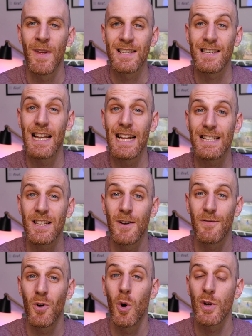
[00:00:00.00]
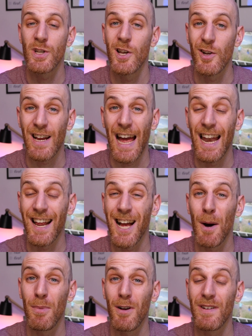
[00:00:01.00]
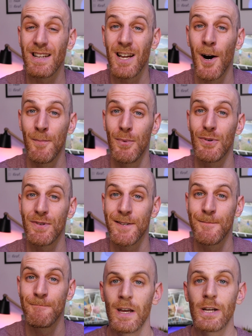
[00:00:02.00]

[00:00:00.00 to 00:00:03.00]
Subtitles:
So let's of course look at a couple of examples.